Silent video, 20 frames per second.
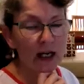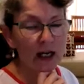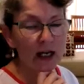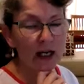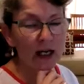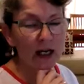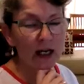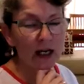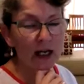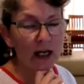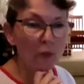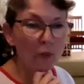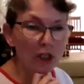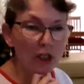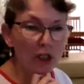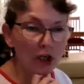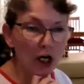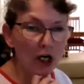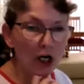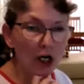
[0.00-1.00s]
And we
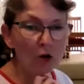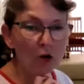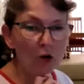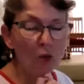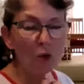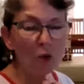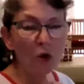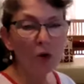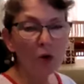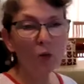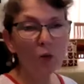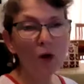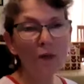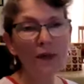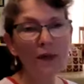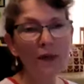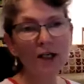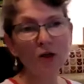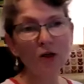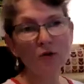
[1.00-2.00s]
know when
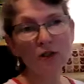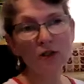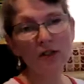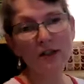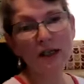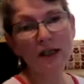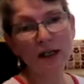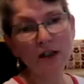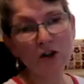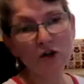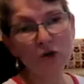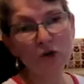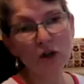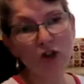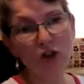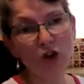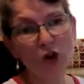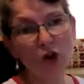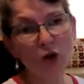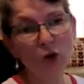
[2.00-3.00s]
they go to secondary
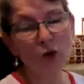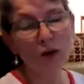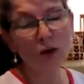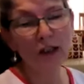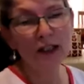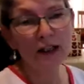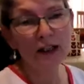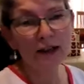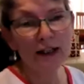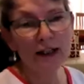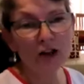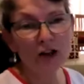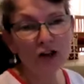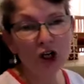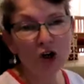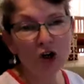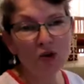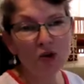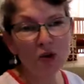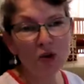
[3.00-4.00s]
school, they'll
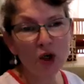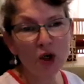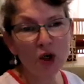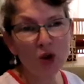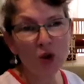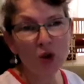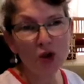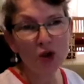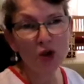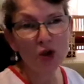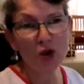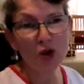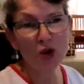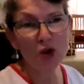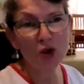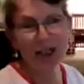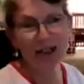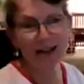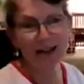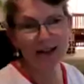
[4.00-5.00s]
go to a
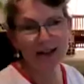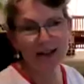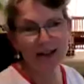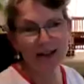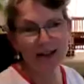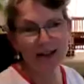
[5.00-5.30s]
quasi-print.